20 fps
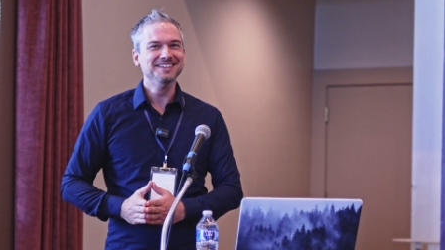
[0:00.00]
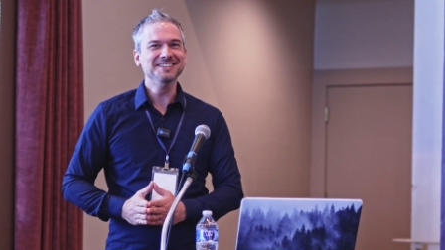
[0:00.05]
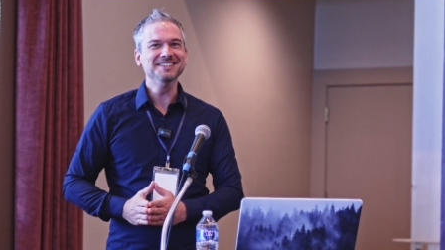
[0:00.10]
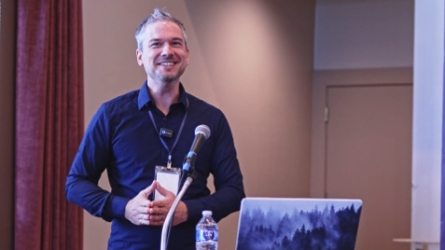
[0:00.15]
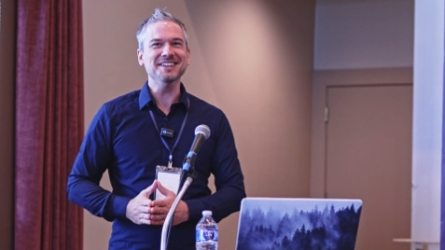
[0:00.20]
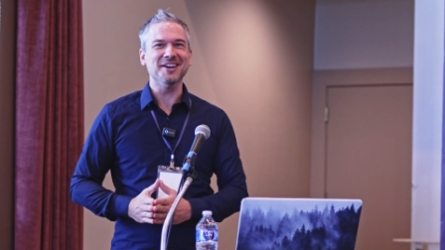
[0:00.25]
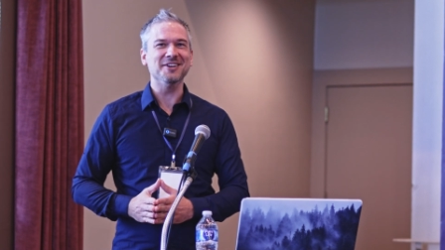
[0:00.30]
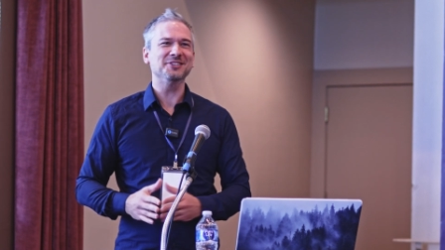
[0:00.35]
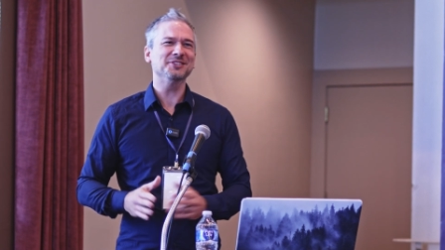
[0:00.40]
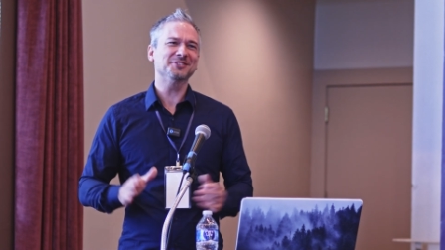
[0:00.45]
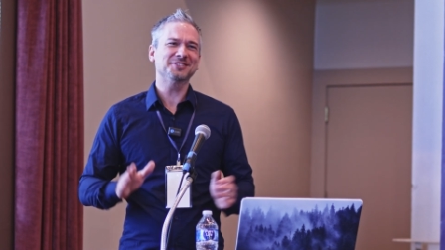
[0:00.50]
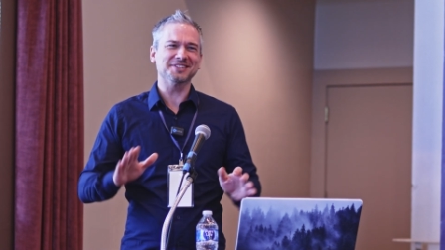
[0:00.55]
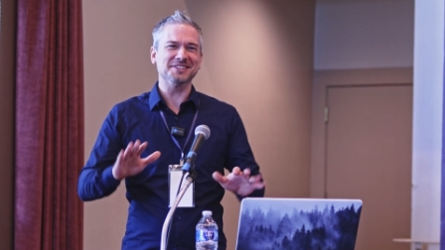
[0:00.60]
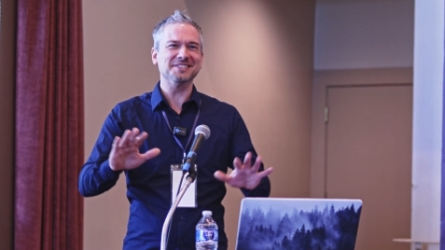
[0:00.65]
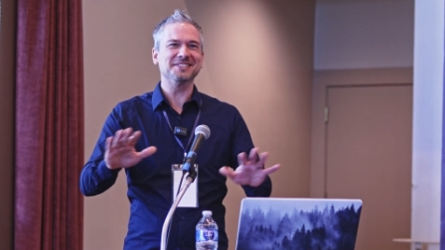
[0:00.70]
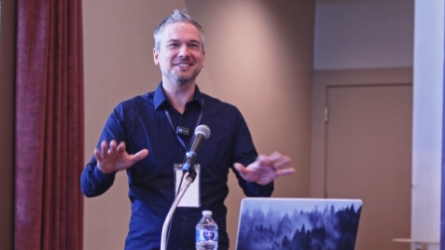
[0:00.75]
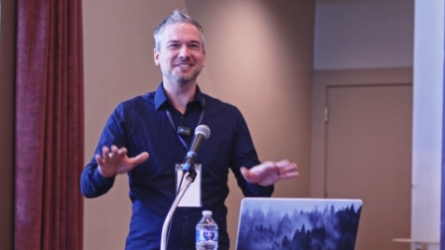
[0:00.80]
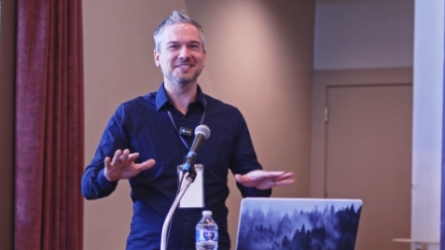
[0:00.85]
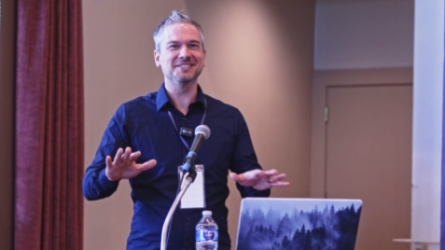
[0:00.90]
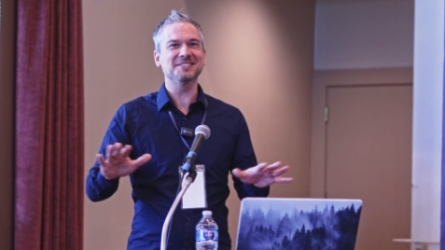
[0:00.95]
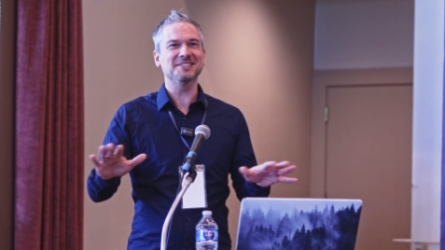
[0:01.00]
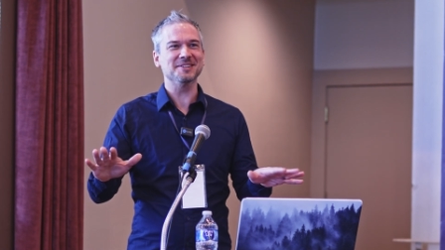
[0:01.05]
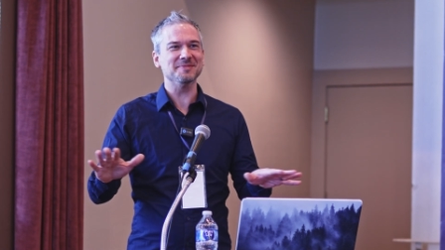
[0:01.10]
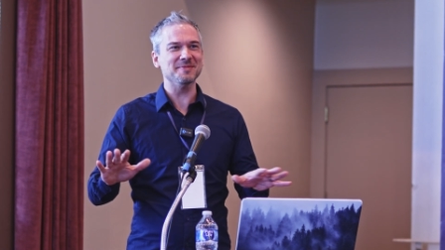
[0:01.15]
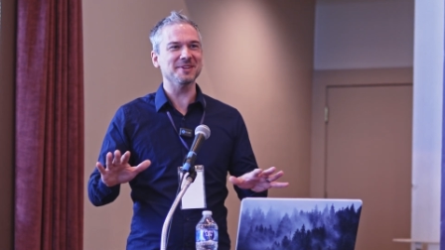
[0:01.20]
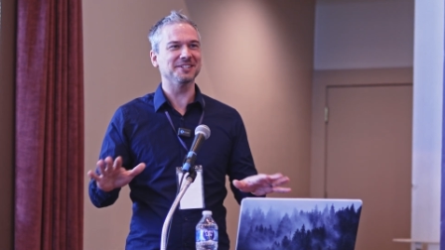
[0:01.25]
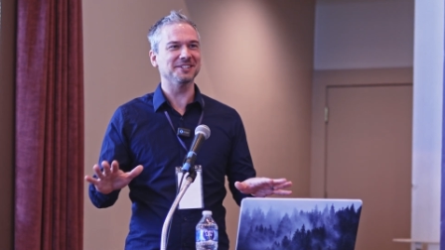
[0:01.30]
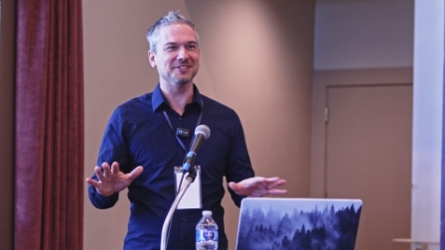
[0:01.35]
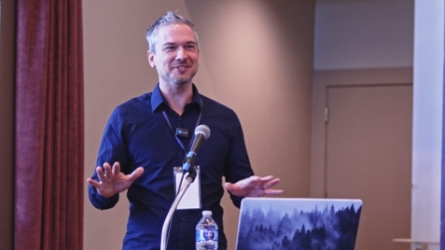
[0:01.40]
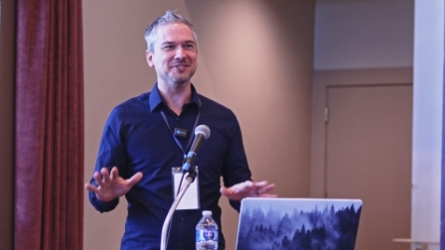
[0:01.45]
You know, you can
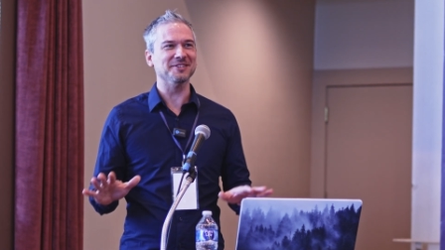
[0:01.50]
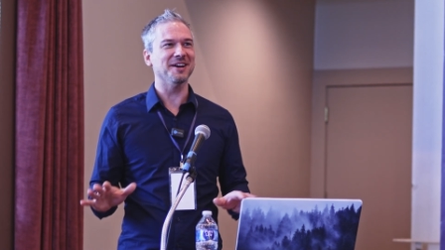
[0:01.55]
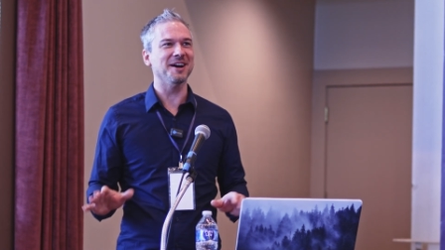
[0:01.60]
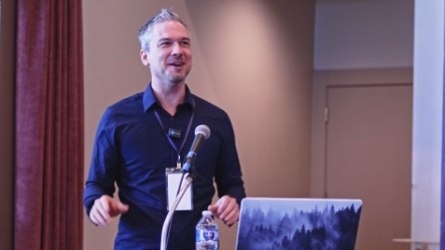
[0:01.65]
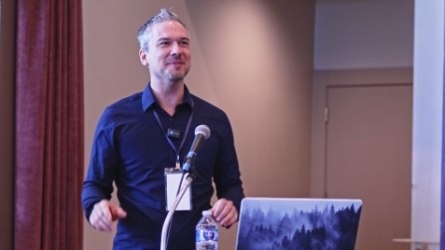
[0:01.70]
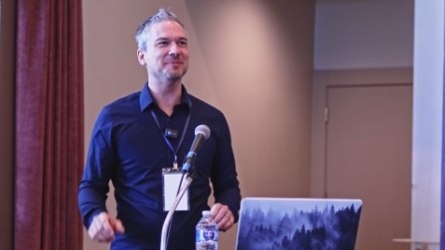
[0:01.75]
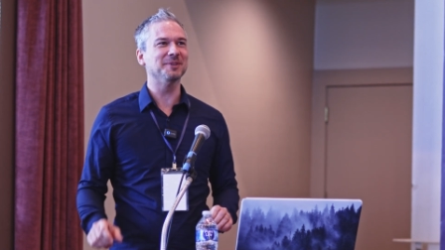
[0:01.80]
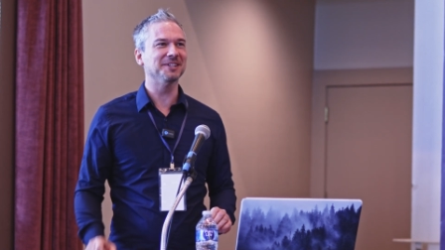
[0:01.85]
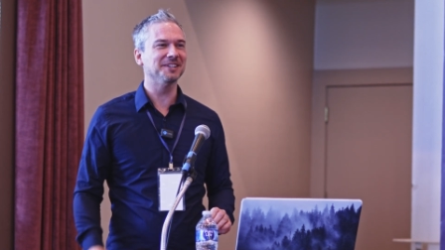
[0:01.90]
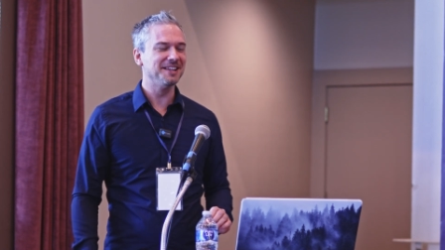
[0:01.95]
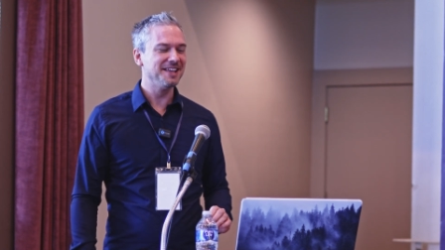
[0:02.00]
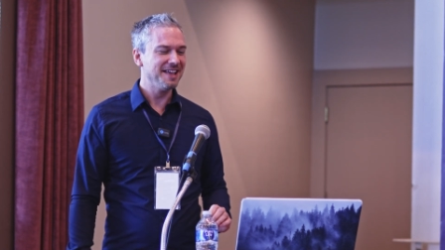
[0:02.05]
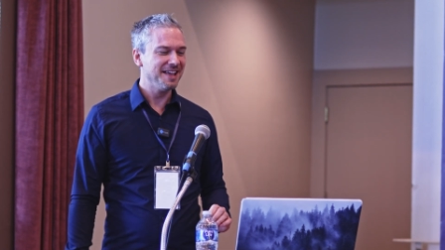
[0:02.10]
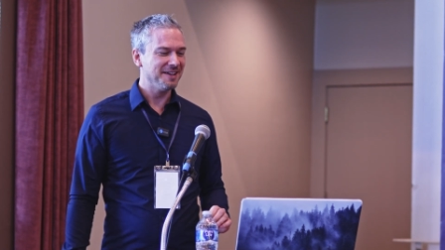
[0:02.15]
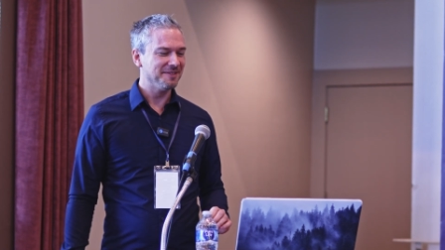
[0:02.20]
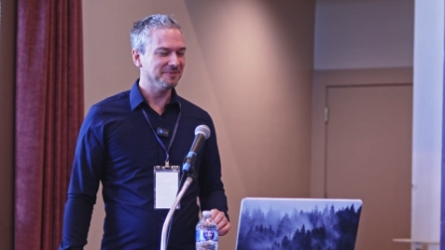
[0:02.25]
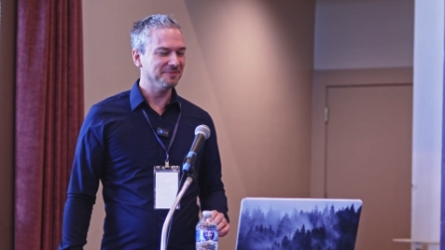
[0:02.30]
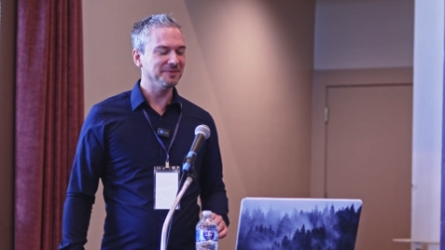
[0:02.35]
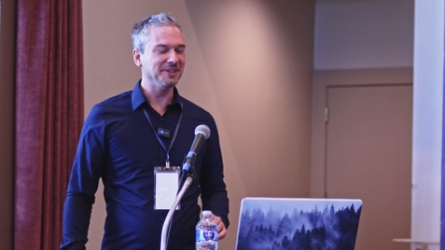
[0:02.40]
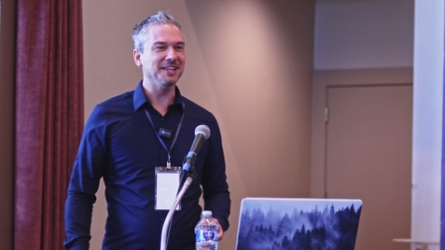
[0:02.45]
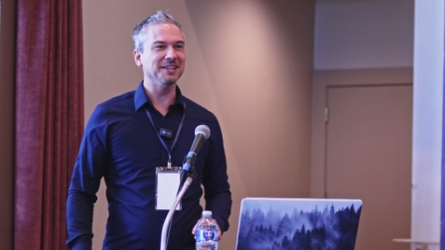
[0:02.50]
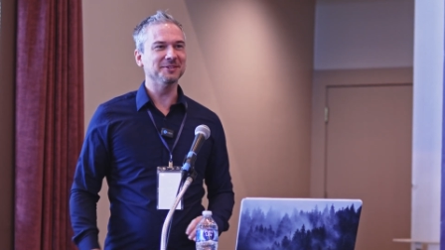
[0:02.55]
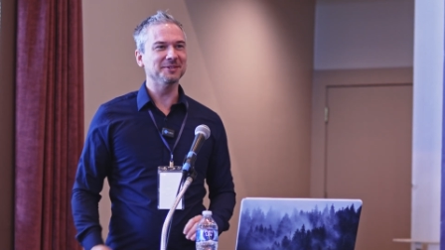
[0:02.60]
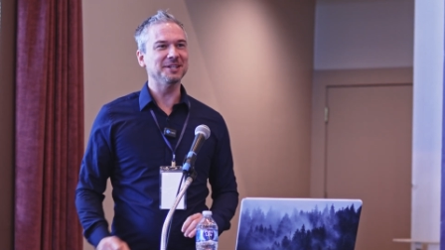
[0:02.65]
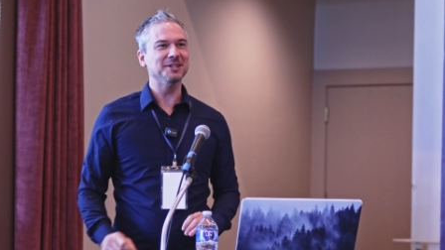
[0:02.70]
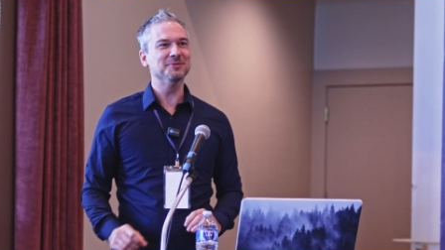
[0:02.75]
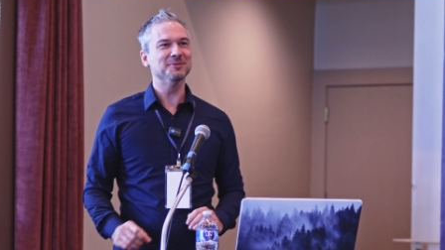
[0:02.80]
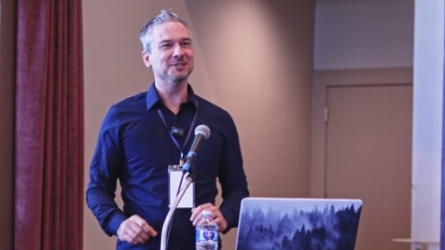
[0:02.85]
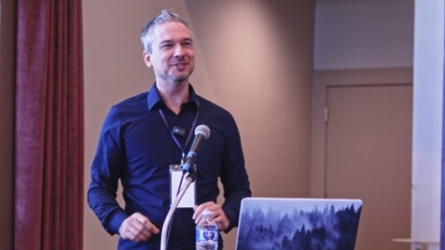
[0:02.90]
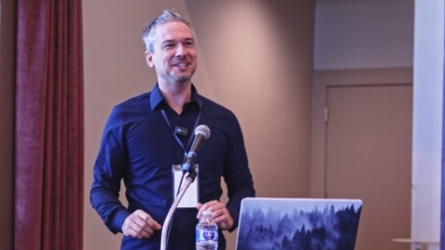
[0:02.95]
commit it or not, but it,
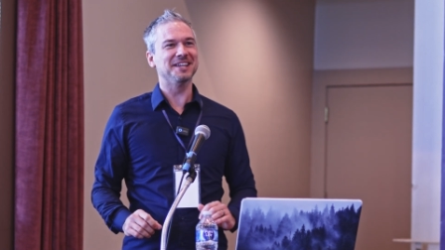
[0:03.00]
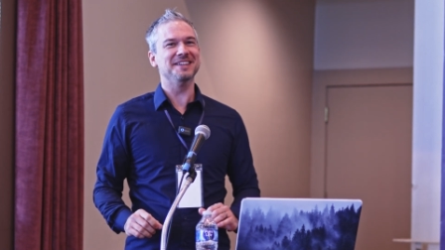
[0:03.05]
it, will,